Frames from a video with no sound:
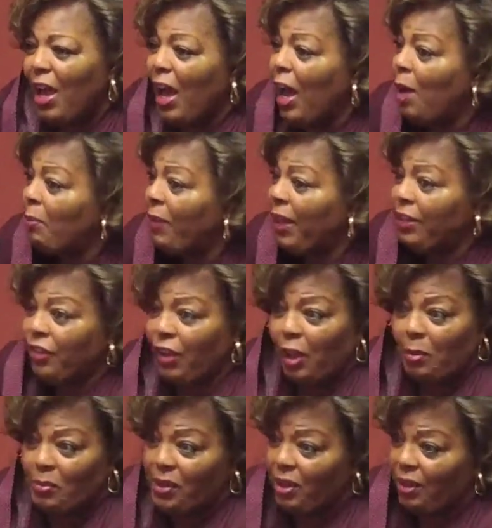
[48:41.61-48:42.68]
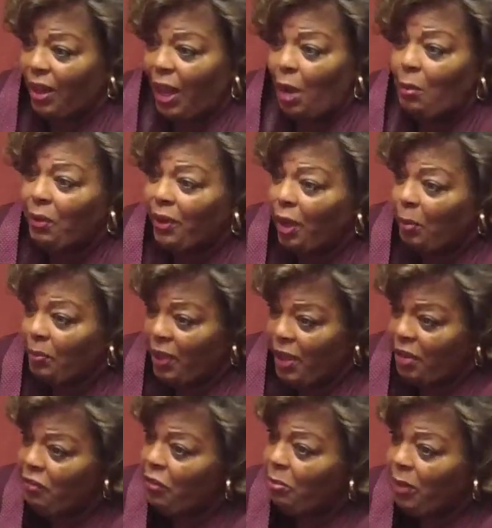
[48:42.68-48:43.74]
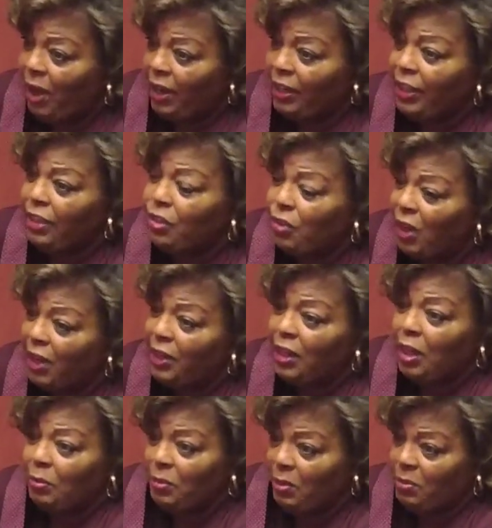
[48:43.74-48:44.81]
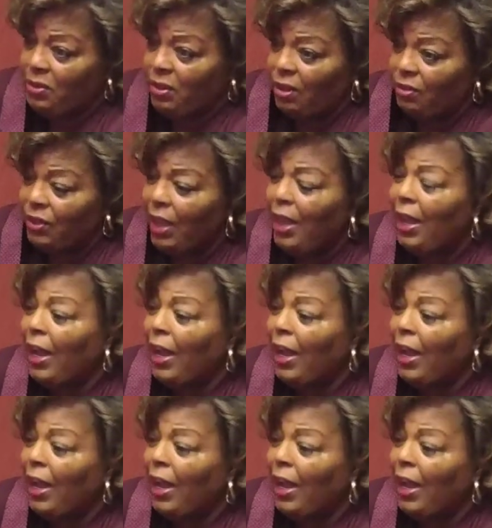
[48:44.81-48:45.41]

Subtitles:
I'm that champion. I want to help everybody that's trying to help themselves.